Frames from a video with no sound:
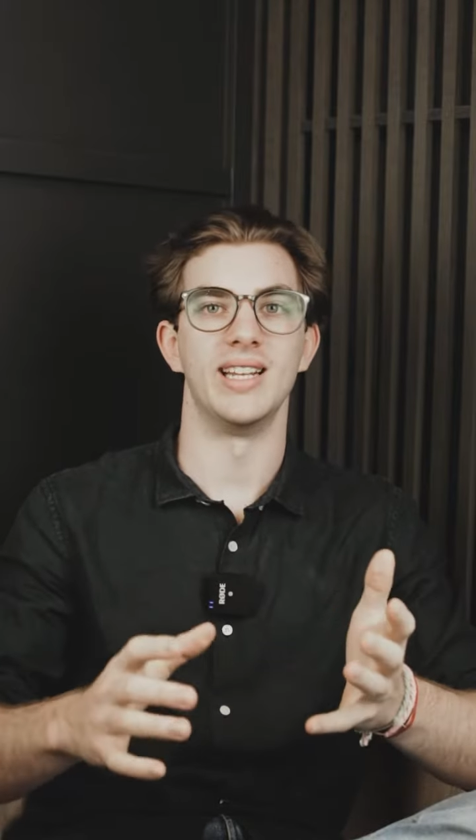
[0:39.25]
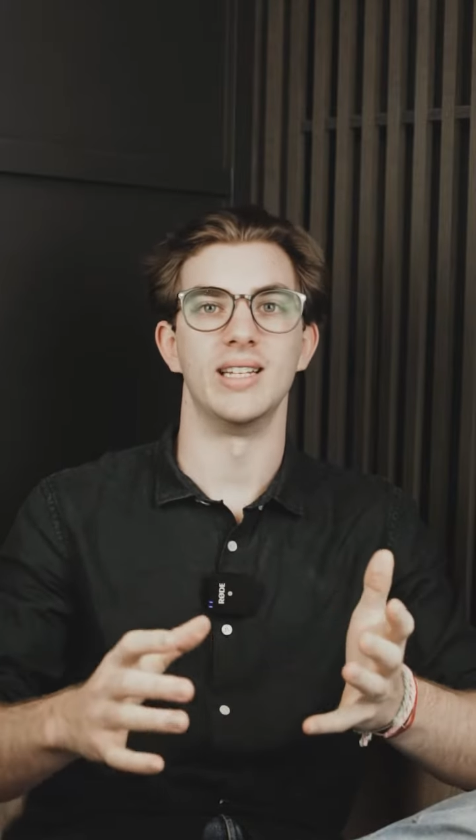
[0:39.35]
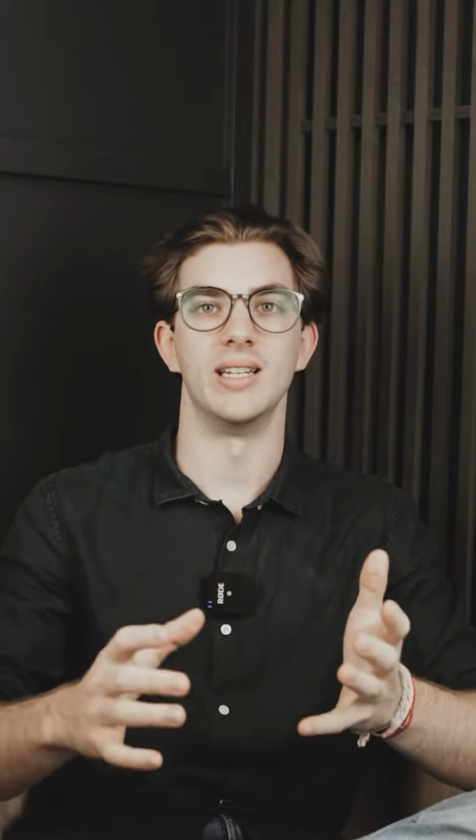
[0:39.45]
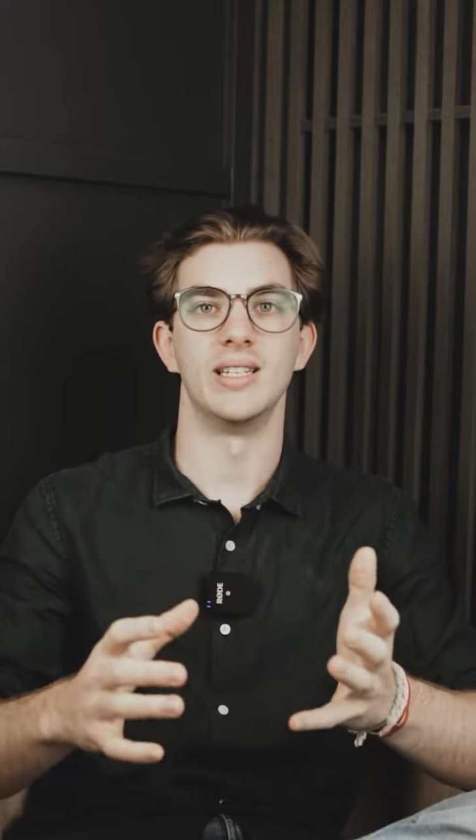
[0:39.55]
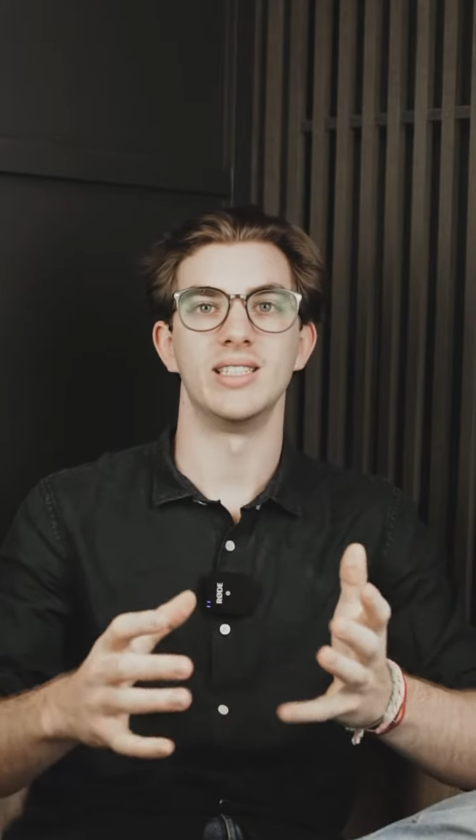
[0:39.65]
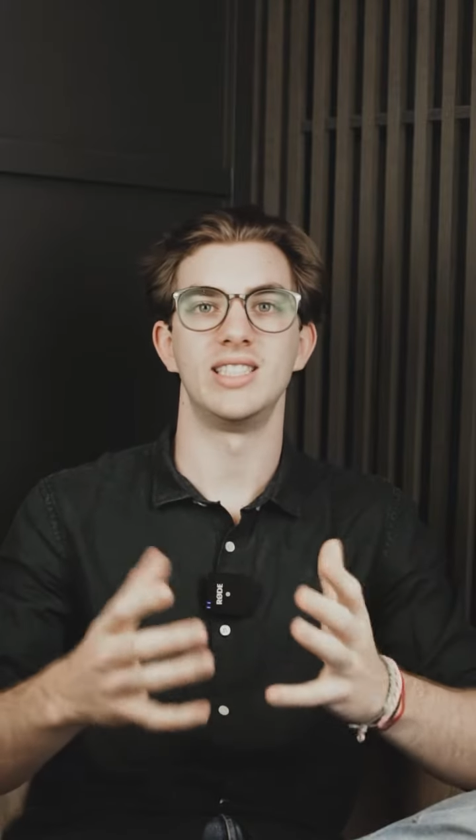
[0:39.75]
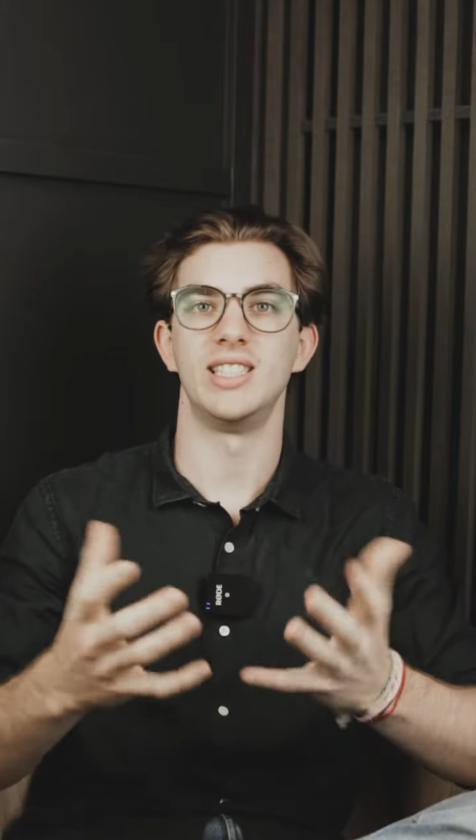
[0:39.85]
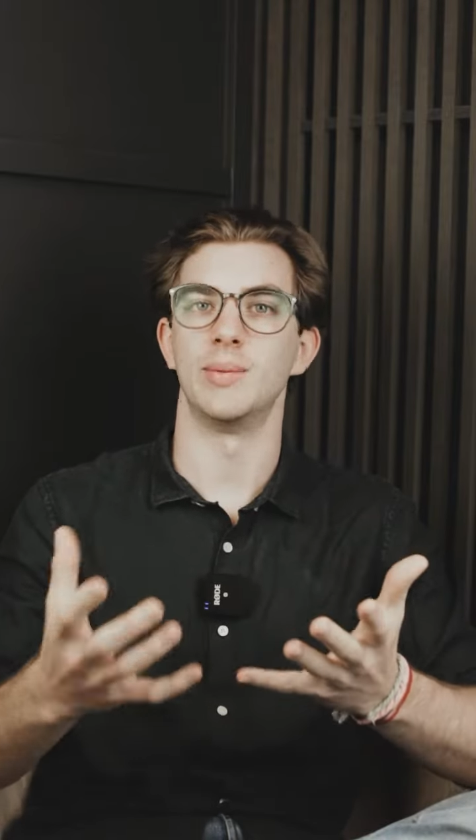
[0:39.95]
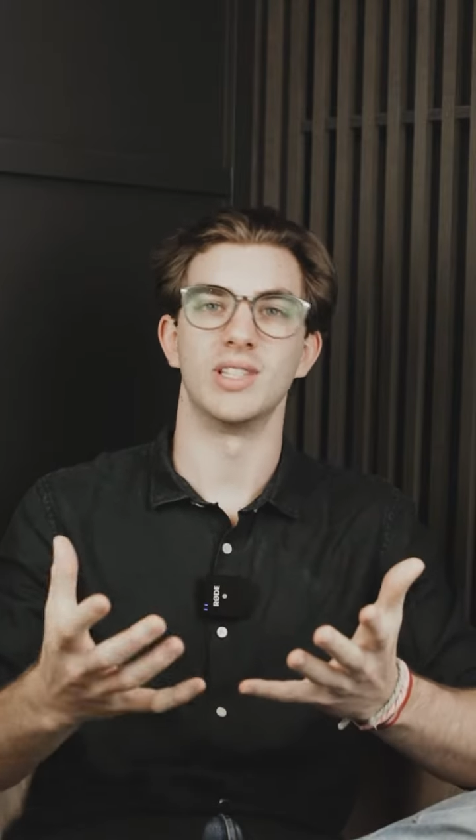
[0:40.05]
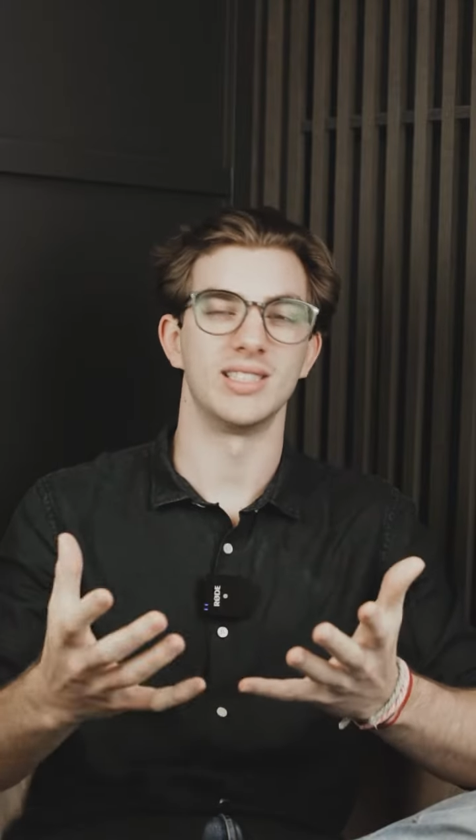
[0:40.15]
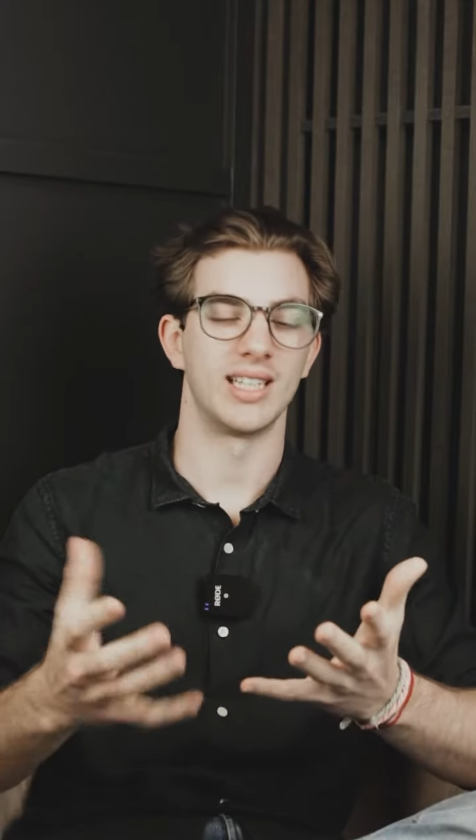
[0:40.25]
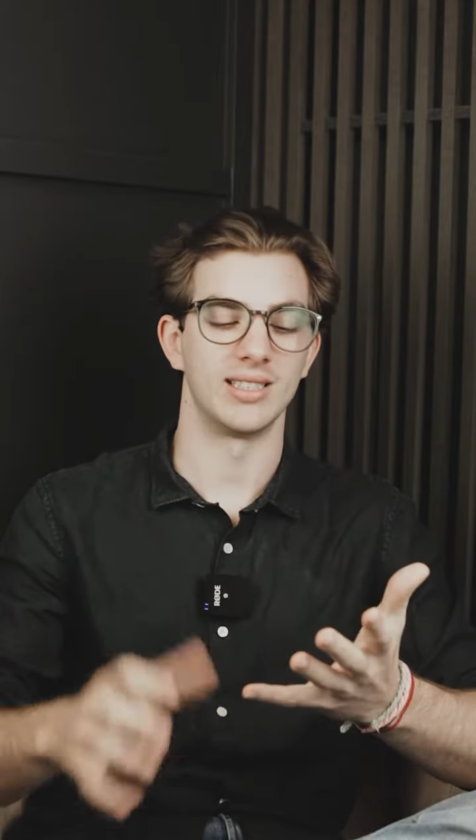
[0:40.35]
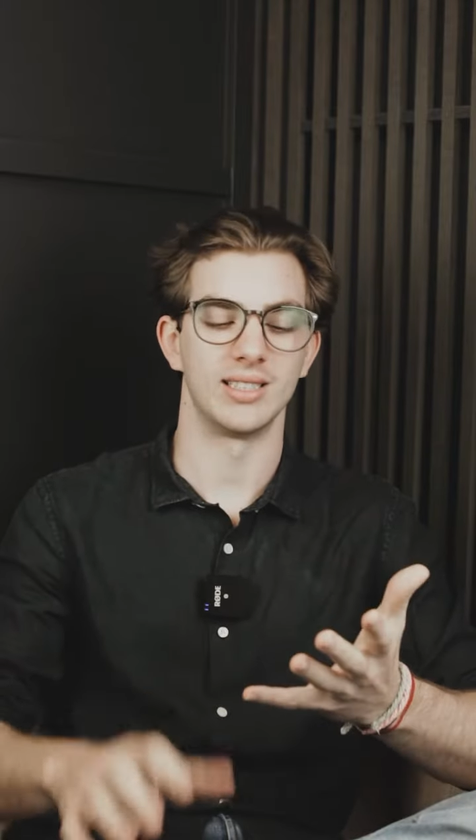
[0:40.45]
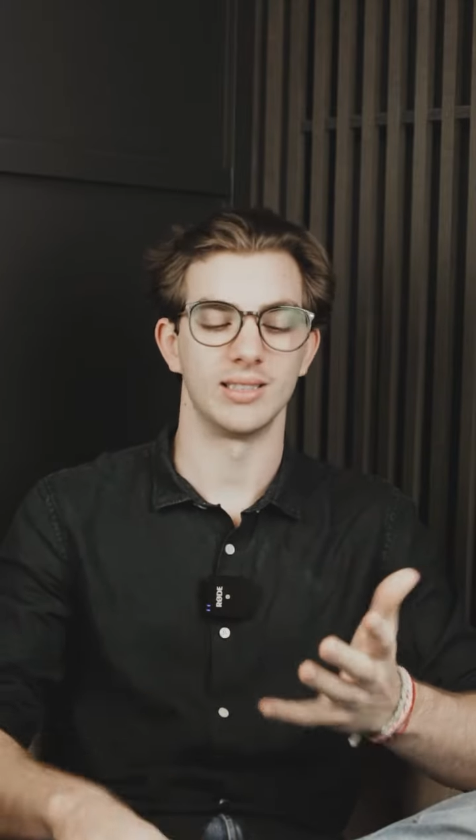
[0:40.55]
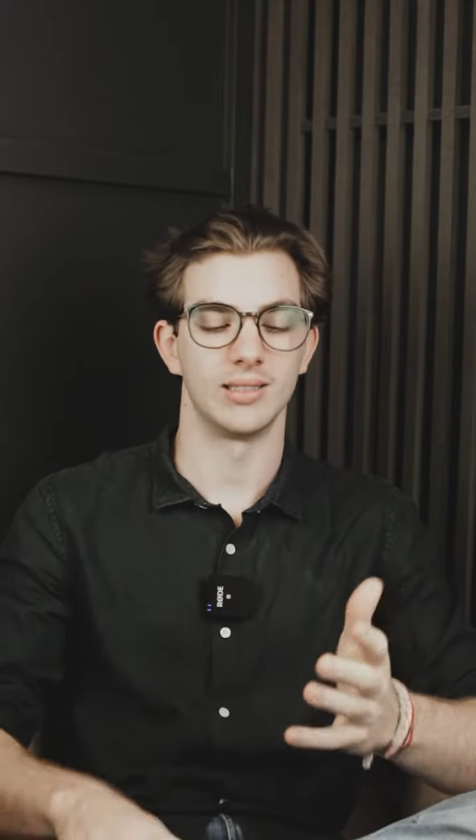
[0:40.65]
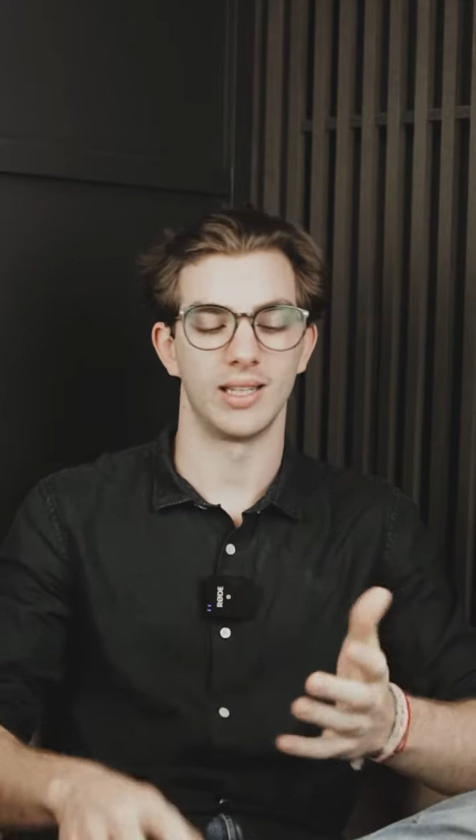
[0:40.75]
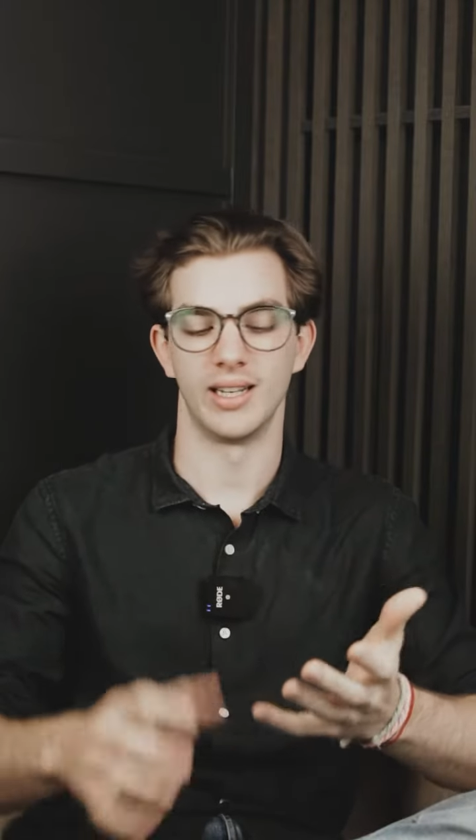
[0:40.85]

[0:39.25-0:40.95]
in similar senses,